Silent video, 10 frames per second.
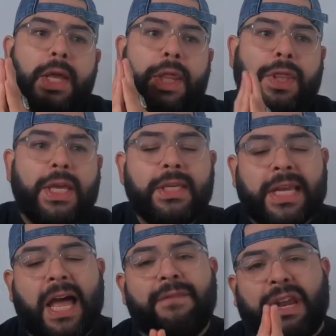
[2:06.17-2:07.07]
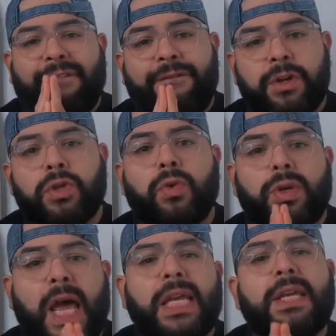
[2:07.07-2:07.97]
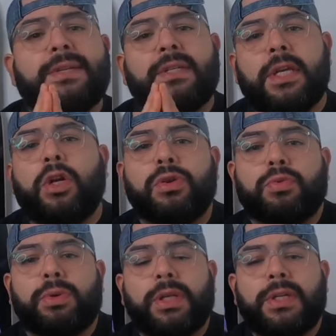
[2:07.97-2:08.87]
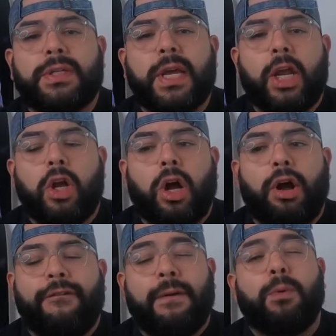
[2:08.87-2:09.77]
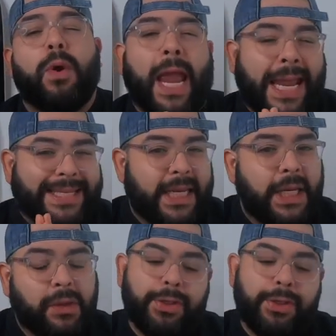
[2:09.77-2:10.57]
These have an official Nike sneakers release date of February 18th.